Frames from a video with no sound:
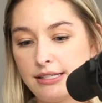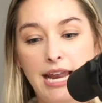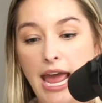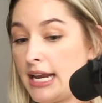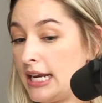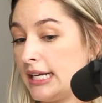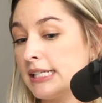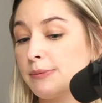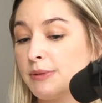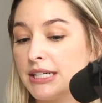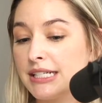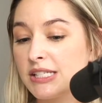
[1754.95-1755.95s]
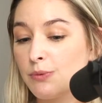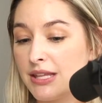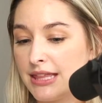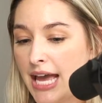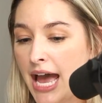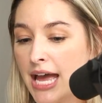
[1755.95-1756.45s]
and had any experience
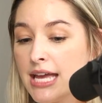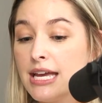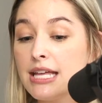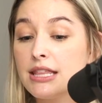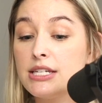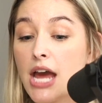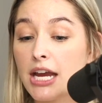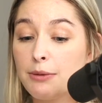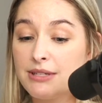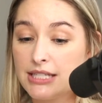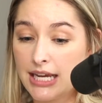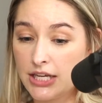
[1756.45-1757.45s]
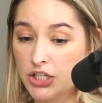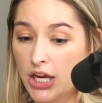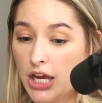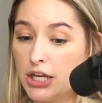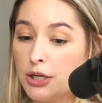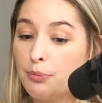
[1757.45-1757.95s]
with that. The
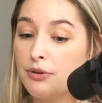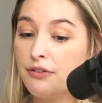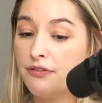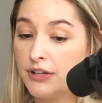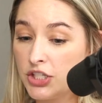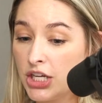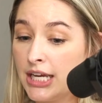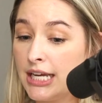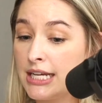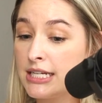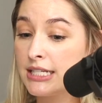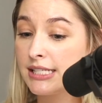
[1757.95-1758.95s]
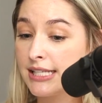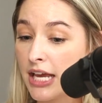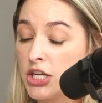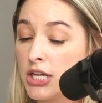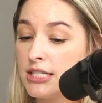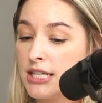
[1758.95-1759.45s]
documentation, proficient in
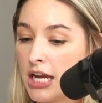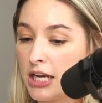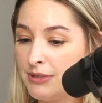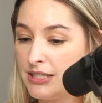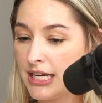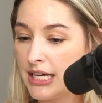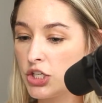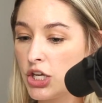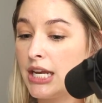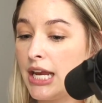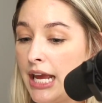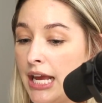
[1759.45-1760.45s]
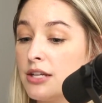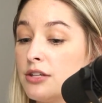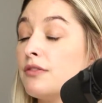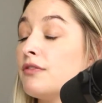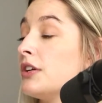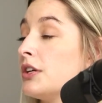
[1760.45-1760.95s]
session documentation
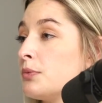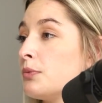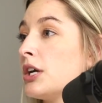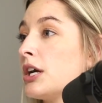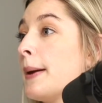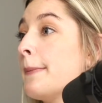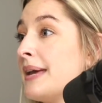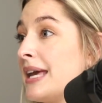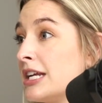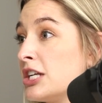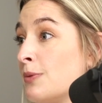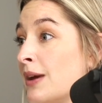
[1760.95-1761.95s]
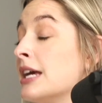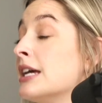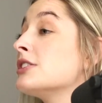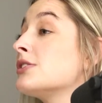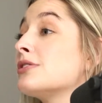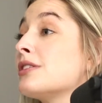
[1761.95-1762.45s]
and fieldwork management.
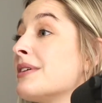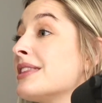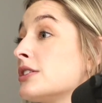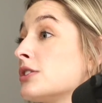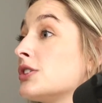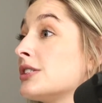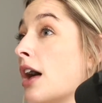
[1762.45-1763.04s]
So some of these are